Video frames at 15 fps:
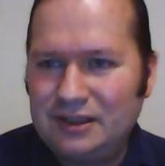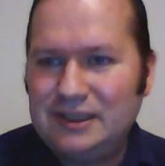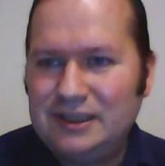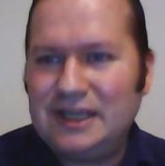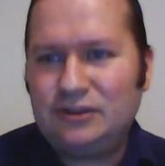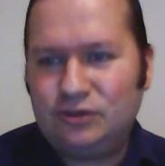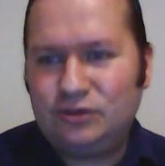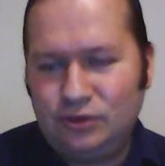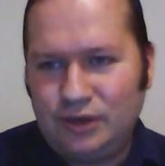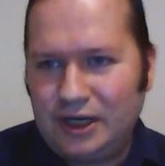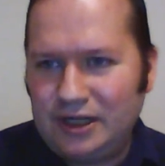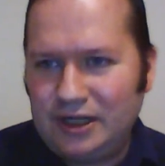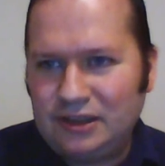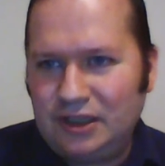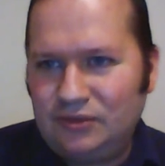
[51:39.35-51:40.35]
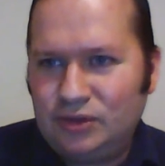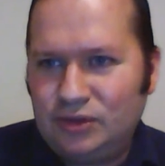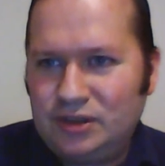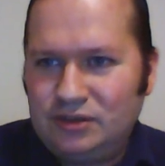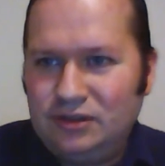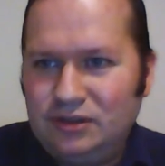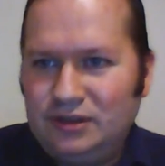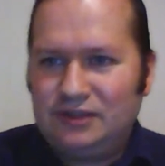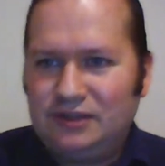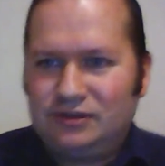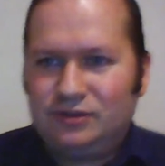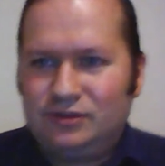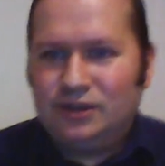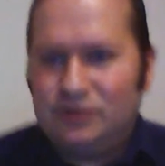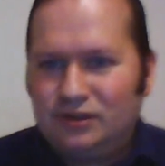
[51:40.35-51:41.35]
Yes, you're right. Every country needs
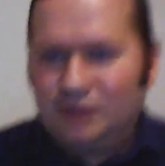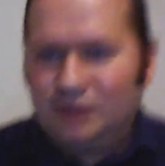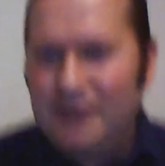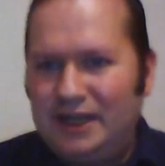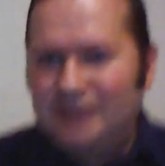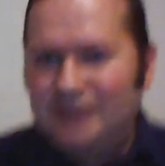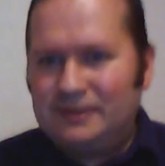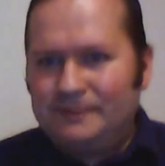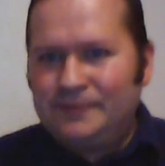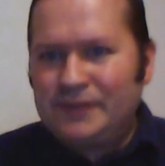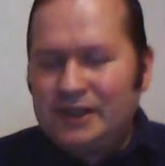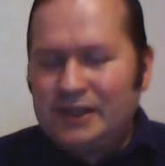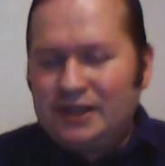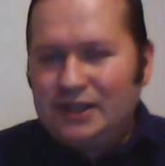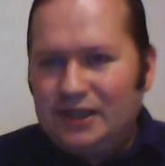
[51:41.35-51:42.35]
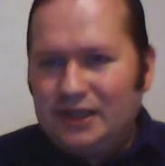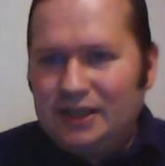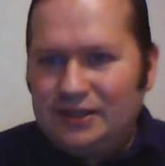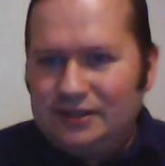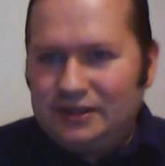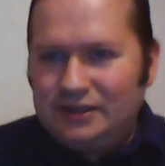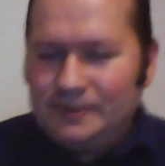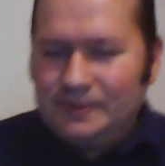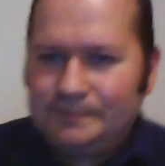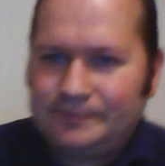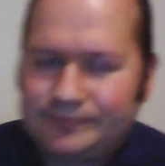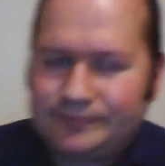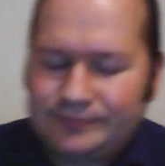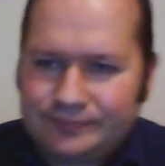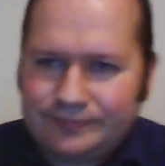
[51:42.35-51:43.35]
a critical mass. And
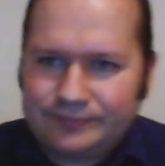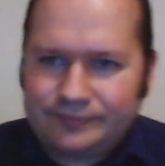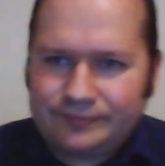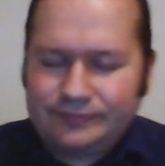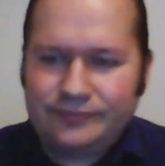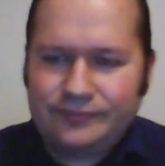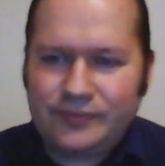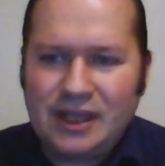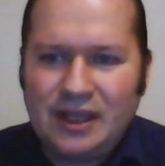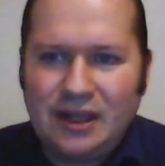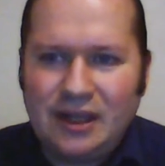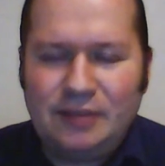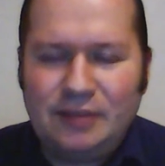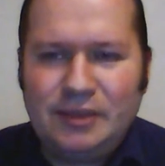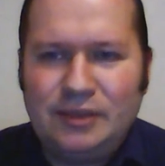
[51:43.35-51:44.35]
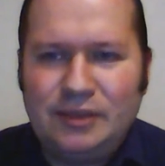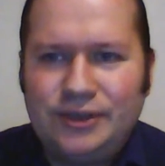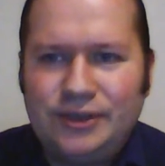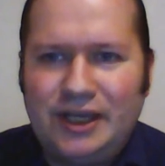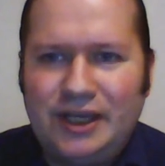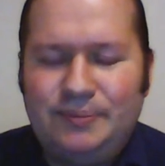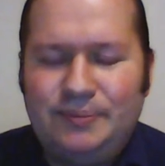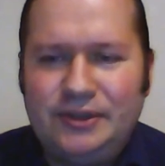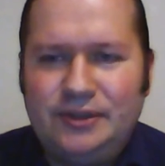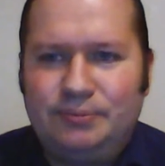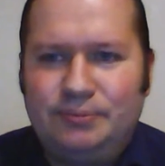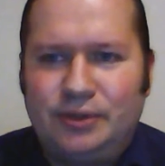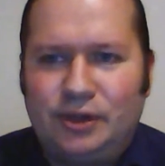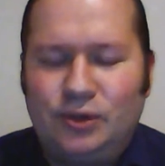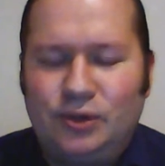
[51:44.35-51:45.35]
I mean, what happened in
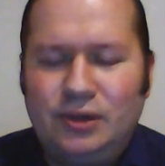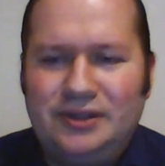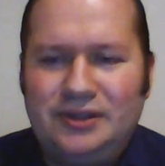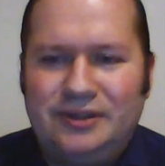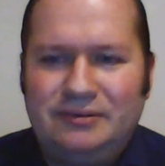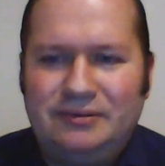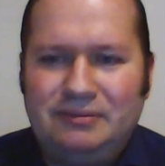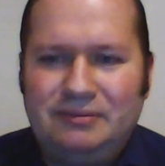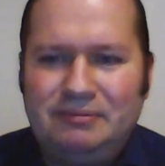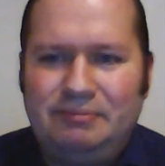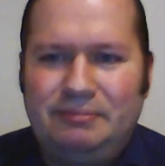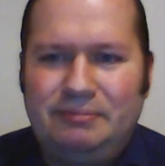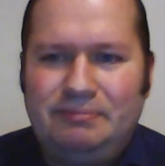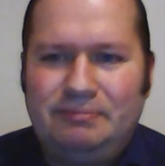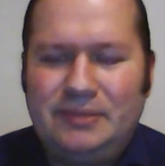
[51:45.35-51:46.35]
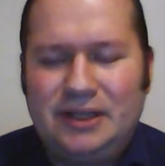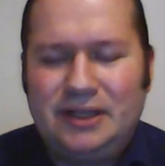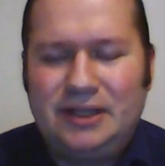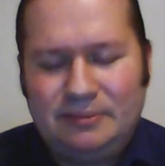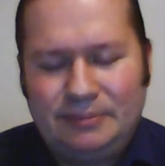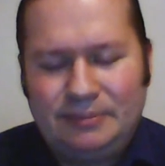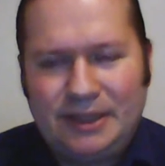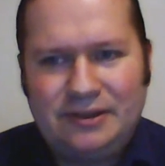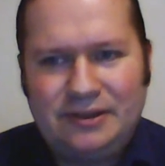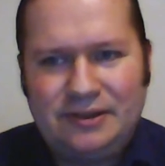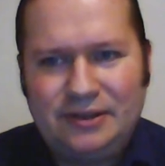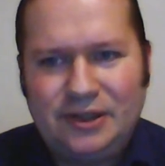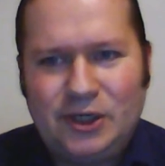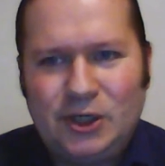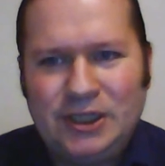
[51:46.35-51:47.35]
Poland back in
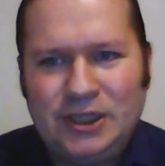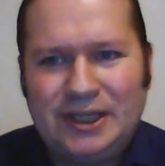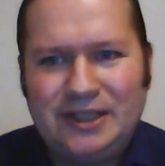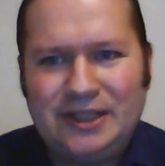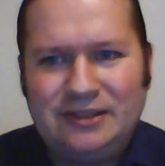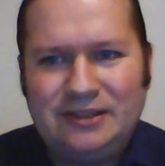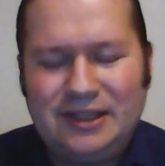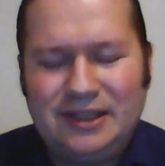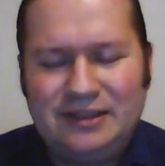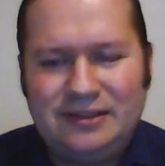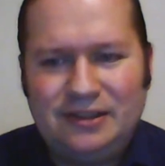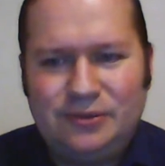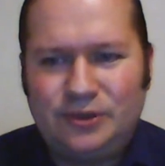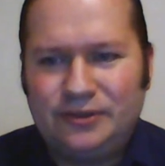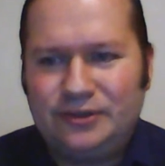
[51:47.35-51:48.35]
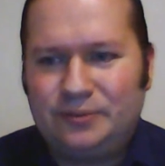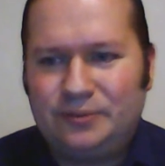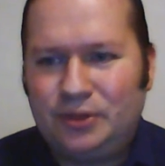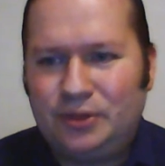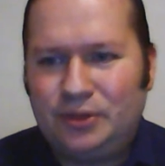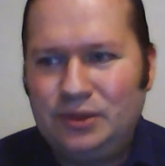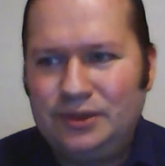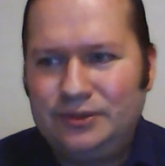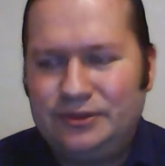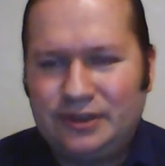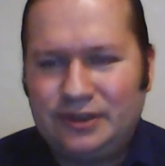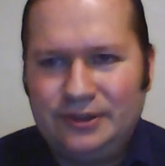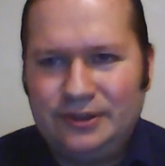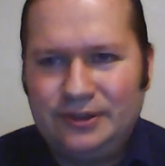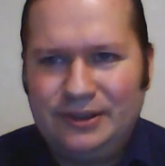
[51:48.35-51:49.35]
the early 1980s was that Poland
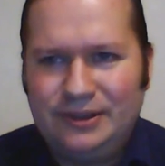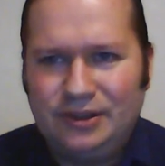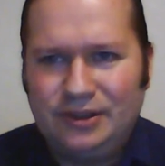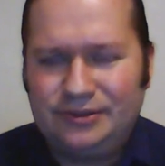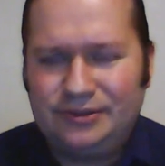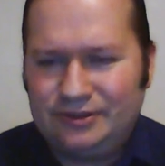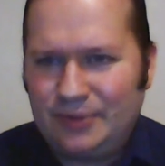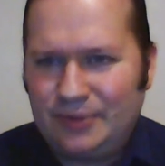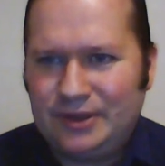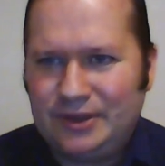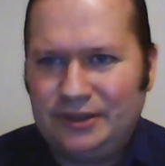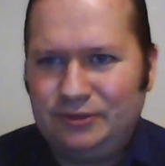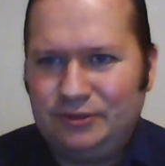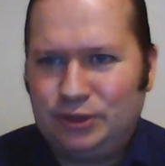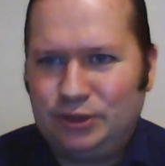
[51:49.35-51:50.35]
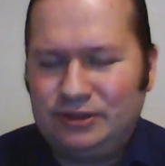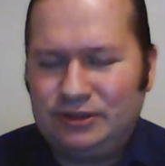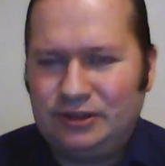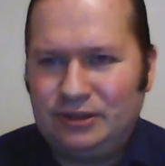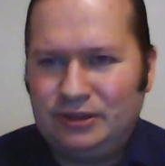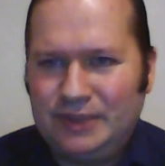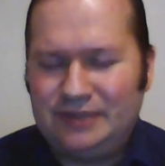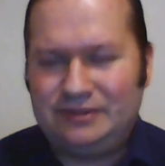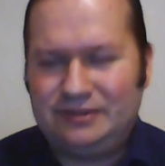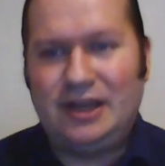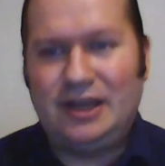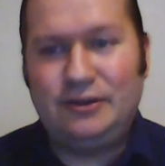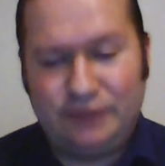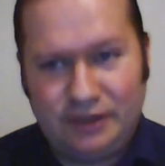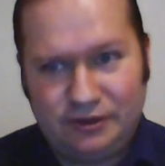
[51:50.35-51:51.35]
suddenly got some kind of critical mass.
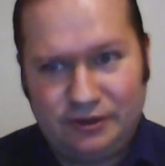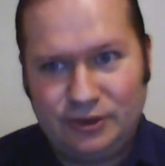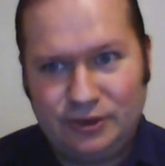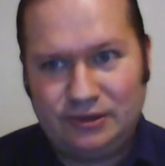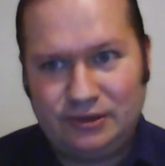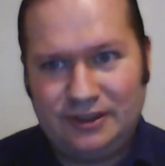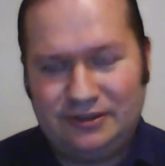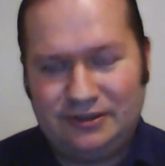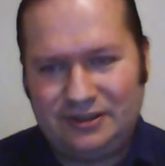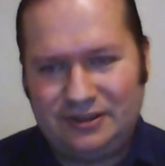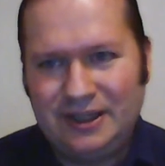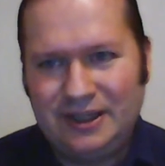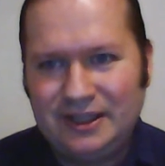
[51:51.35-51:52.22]
I think so, at least.